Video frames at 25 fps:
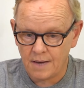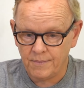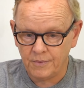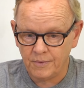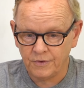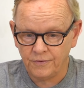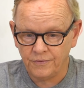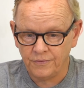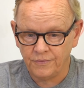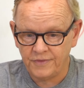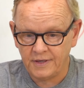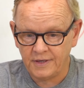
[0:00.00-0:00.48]

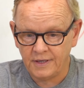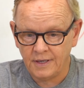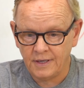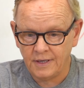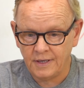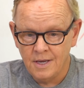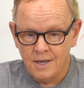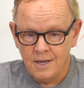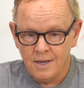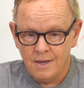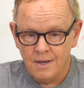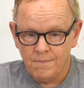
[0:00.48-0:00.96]
thing.
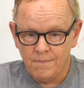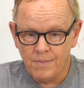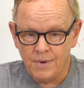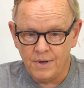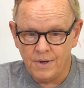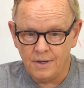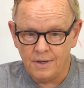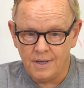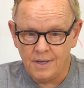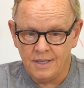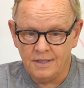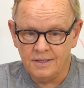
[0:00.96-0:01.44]
Yeah. But
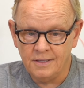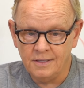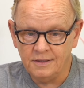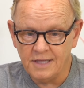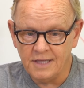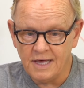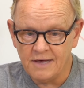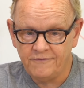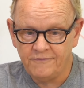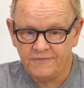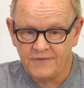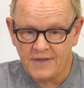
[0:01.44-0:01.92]
in the
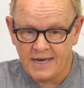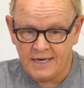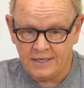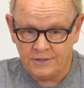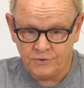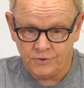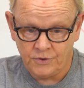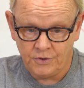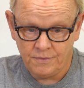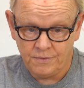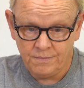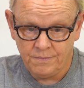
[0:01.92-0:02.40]
left
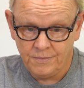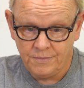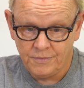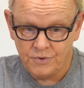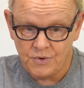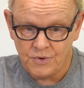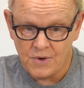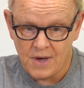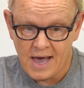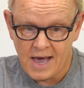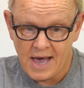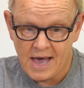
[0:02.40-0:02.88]
atrium, you
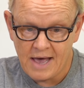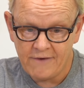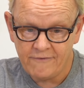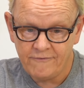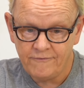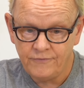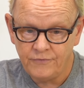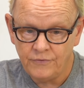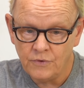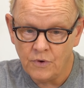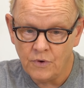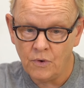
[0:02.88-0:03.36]
have
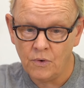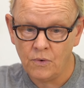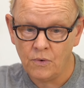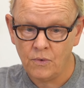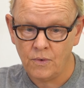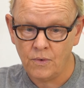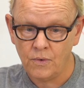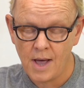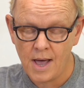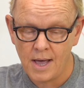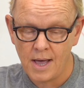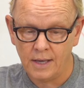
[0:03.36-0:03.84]
no
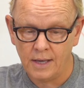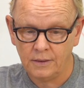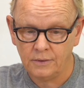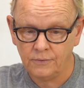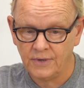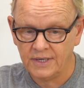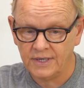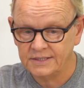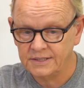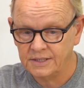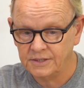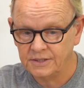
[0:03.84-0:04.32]

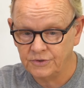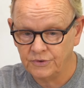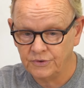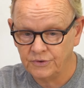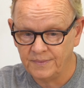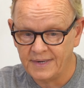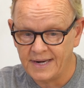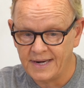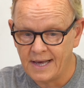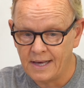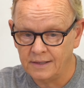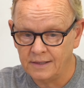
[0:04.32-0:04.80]
cresta
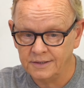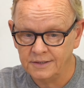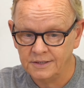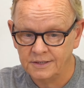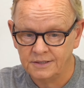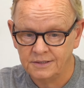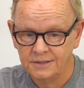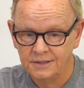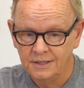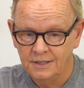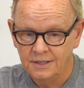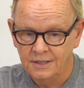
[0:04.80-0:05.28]
terminalis,